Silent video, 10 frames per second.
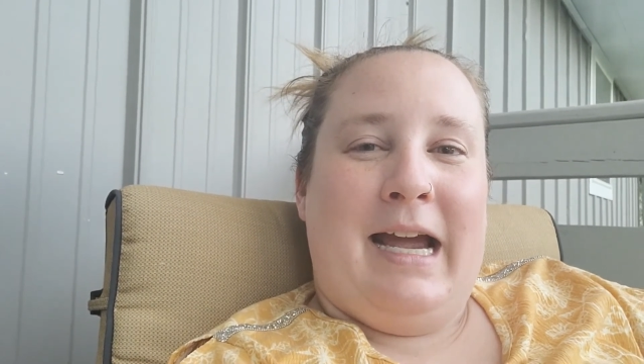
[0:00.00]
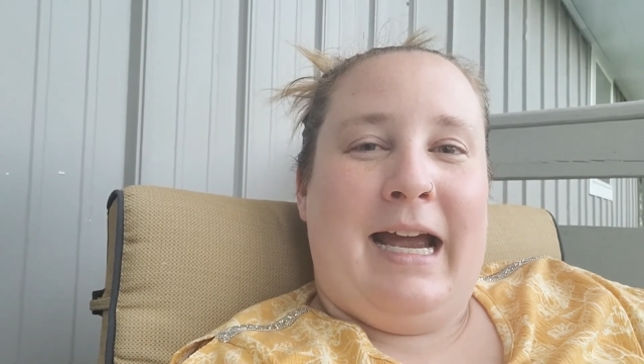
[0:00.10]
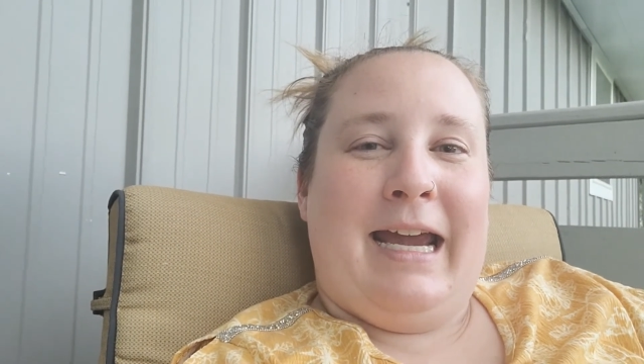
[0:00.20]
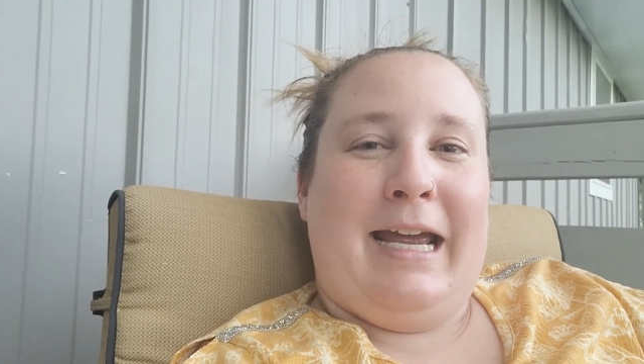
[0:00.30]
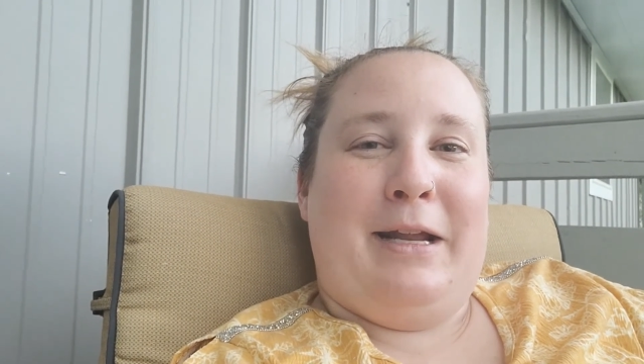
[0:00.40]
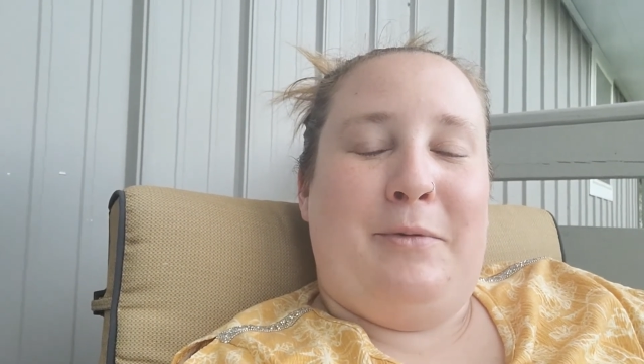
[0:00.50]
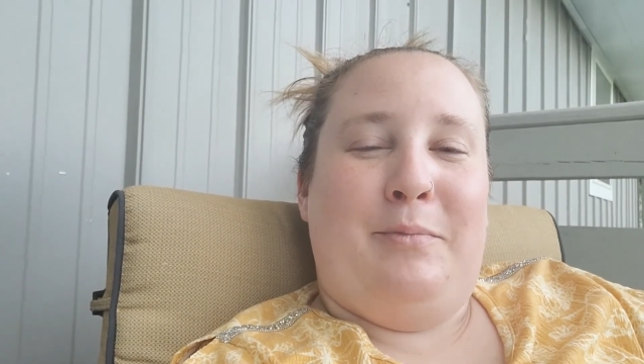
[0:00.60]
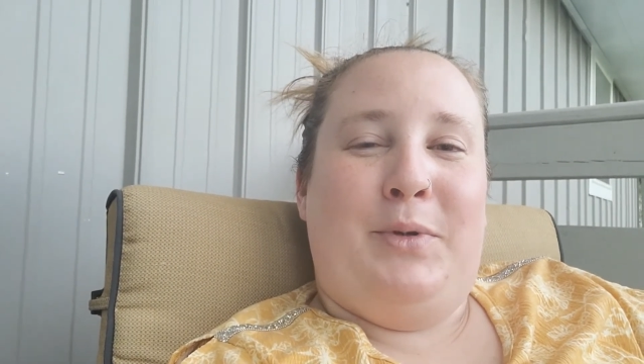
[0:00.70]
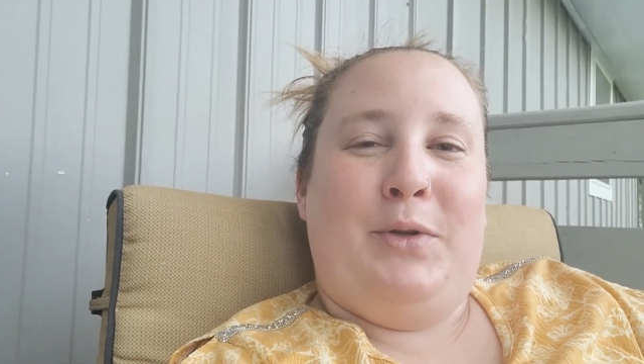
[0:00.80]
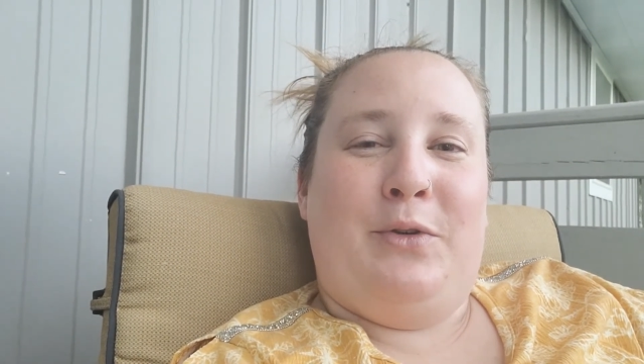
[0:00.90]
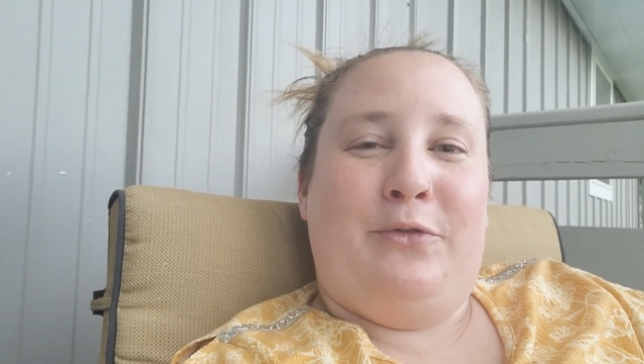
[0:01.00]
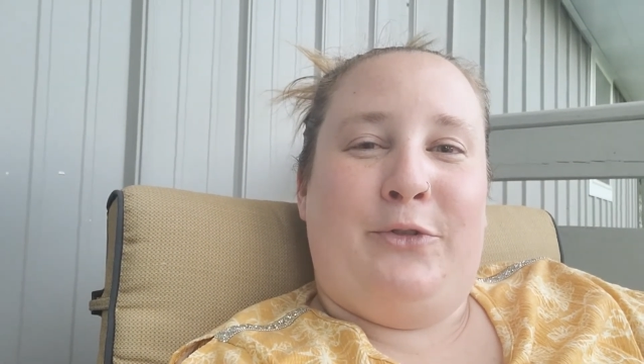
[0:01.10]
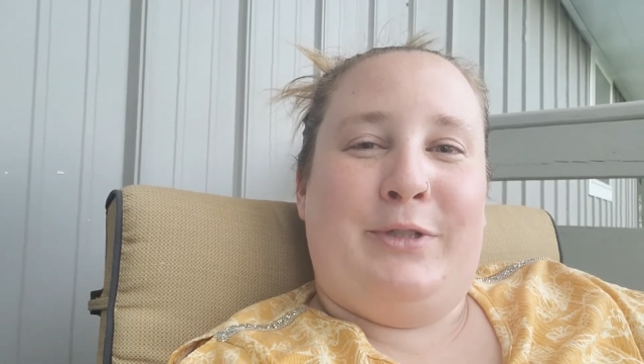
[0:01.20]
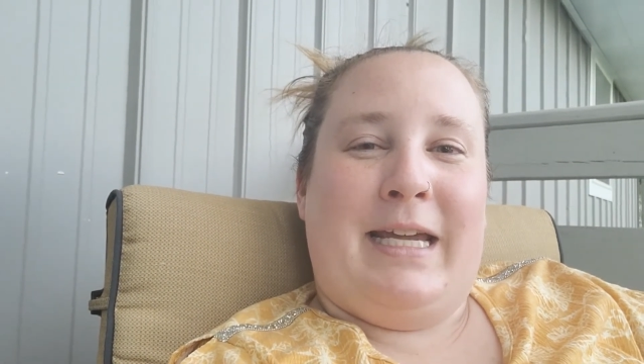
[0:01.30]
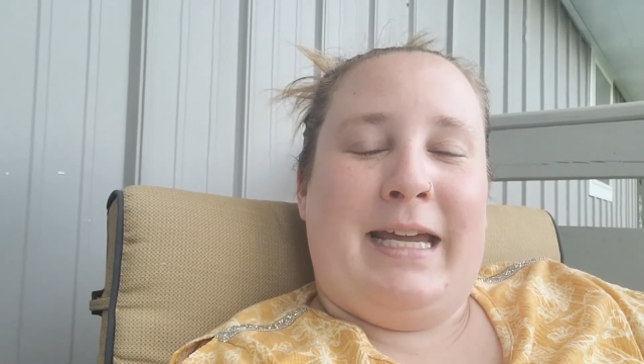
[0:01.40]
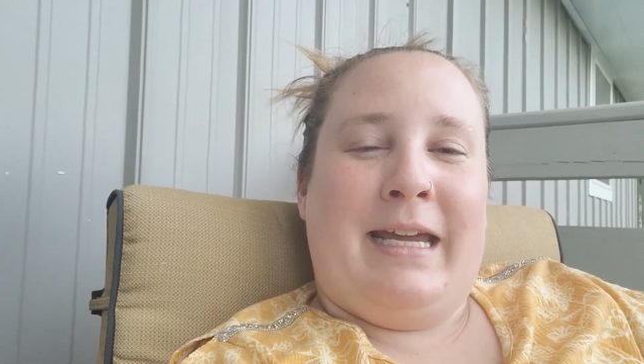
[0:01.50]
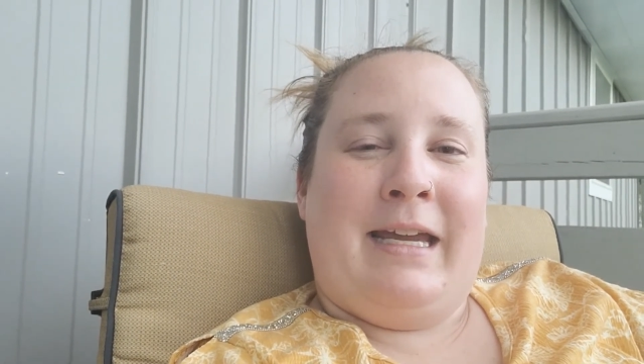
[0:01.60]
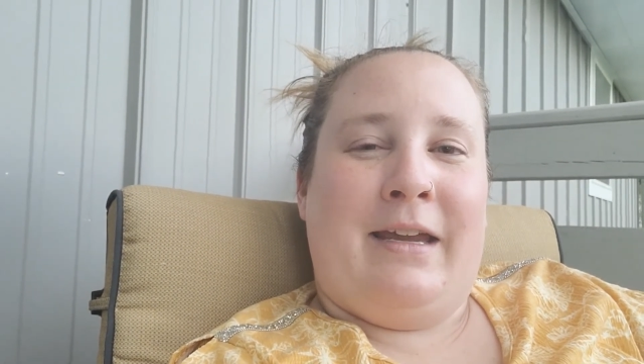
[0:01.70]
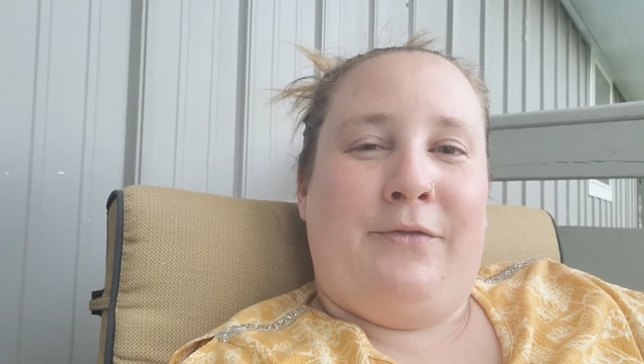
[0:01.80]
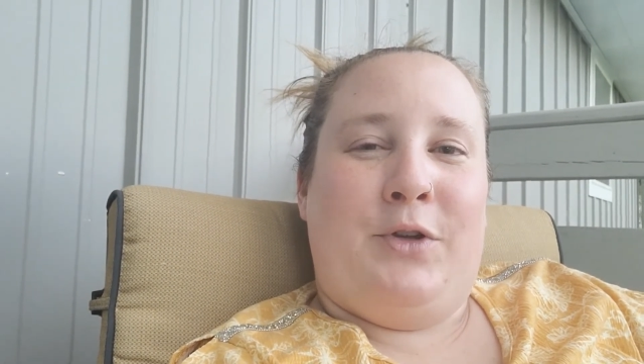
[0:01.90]
I had a beautiful
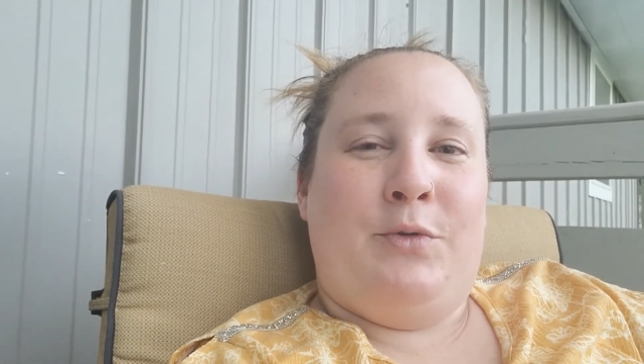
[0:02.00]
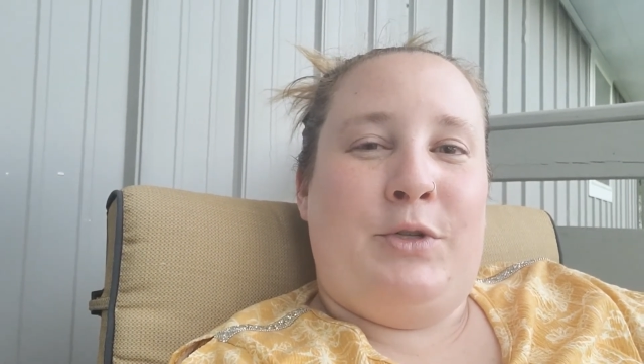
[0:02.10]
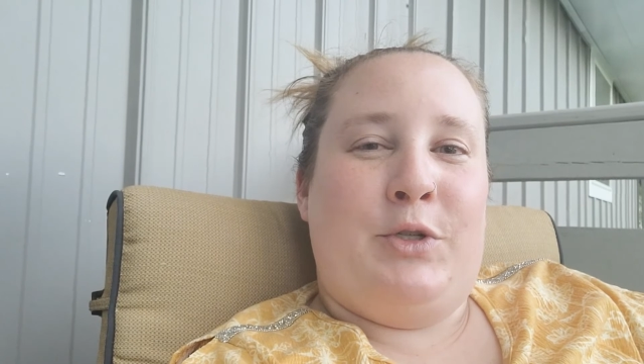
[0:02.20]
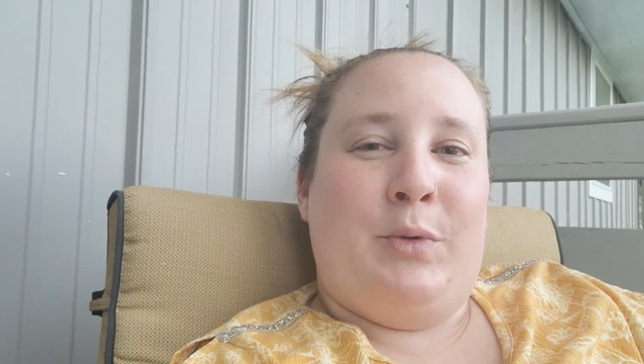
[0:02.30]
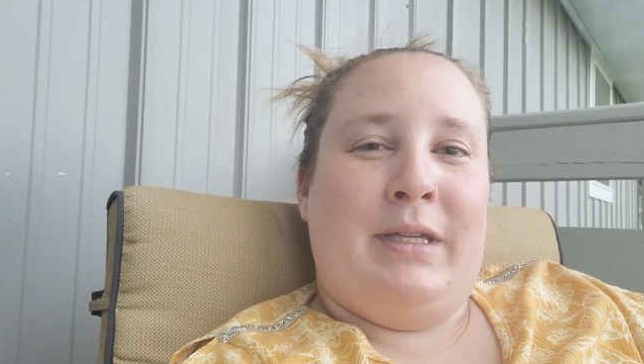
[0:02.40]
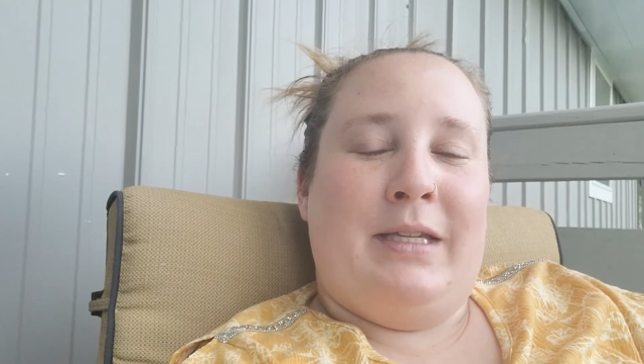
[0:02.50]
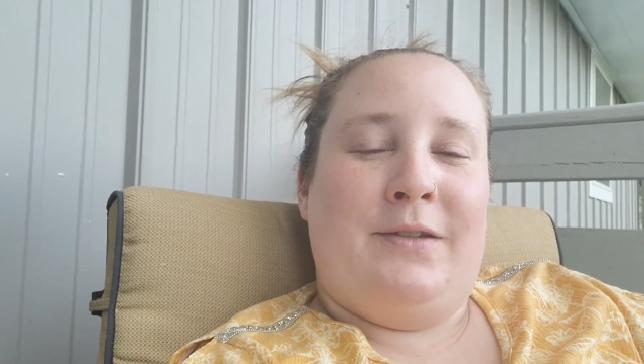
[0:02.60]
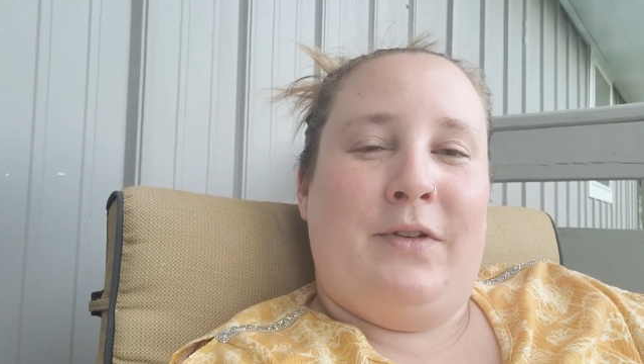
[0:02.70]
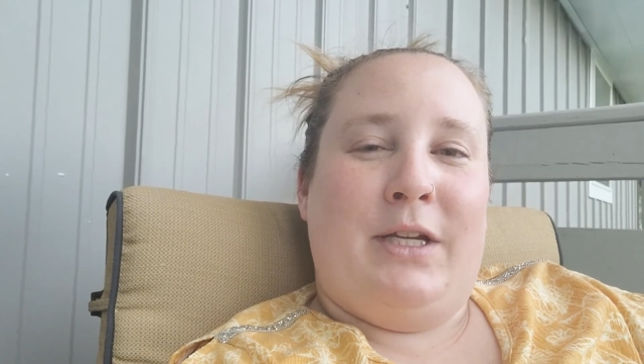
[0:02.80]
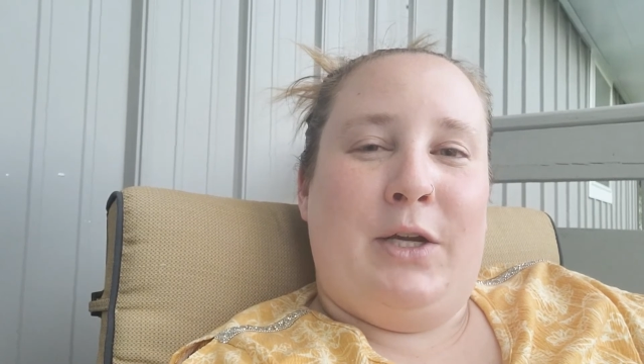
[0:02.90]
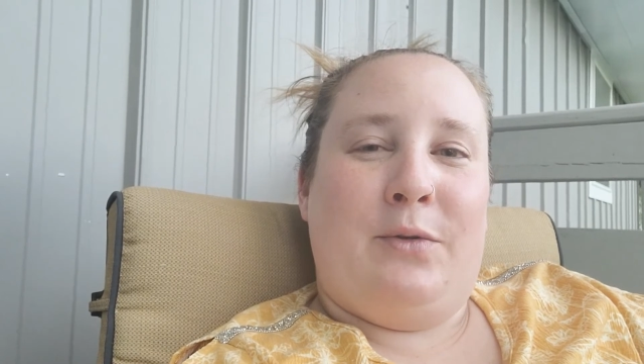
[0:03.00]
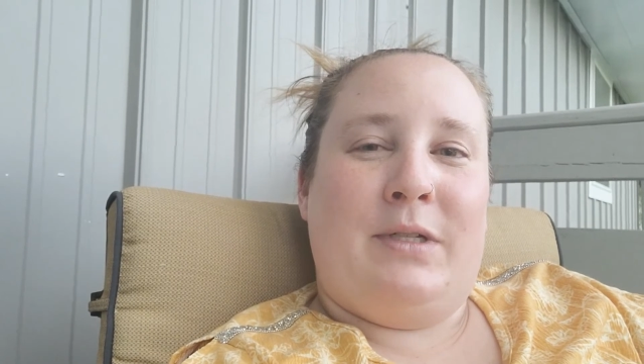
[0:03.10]
day. If you enjoyed this video,